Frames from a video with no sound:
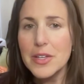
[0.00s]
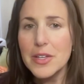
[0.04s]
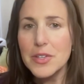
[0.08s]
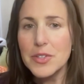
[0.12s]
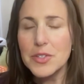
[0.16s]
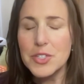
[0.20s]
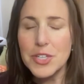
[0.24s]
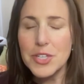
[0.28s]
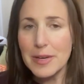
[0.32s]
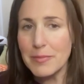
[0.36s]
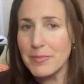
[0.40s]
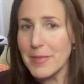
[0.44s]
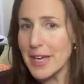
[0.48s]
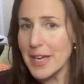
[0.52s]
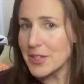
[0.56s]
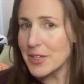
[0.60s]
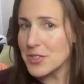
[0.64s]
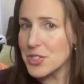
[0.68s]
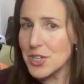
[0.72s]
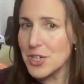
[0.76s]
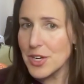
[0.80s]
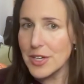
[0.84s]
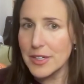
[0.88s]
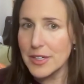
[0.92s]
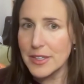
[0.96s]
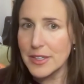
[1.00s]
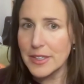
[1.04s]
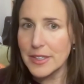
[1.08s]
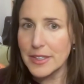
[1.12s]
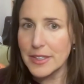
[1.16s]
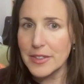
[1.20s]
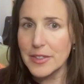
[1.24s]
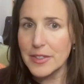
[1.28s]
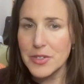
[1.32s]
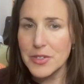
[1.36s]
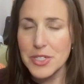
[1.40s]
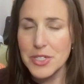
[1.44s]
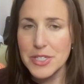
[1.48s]
Jane Manchung,
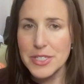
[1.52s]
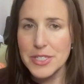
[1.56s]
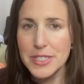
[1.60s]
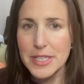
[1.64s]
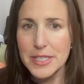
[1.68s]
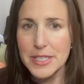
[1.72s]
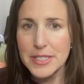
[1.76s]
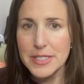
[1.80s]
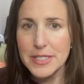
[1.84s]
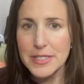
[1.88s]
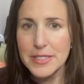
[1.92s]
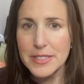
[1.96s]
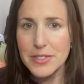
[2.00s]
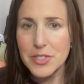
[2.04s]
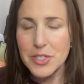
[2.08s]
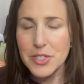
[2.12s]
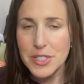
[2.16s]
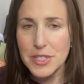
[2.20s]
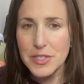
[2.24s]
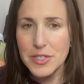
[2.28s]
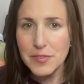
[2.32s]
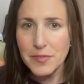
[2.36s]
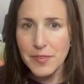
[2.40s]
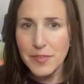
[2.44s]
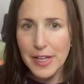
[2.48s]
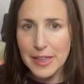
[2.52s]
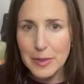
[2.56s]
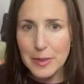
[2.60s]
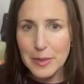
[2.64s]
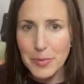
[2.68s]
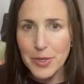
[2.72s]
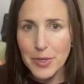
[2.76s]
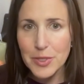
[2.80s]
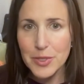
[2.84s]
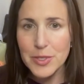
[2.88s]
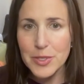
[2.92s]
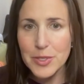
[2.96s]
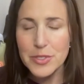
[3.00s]
she's a
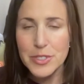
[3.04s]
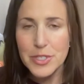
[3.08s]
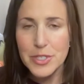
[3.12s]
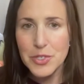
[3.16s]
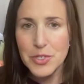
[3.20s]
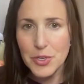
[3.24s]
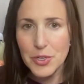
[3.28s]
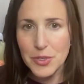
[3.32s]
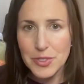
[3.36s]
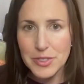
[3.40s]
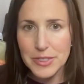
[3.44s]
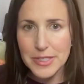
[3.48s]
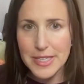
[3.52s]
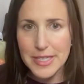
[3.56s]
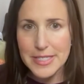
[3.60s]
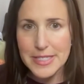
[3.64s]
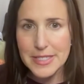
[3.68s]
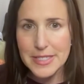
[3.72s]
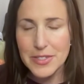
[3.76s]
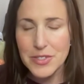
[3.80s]
developer who's a journalist,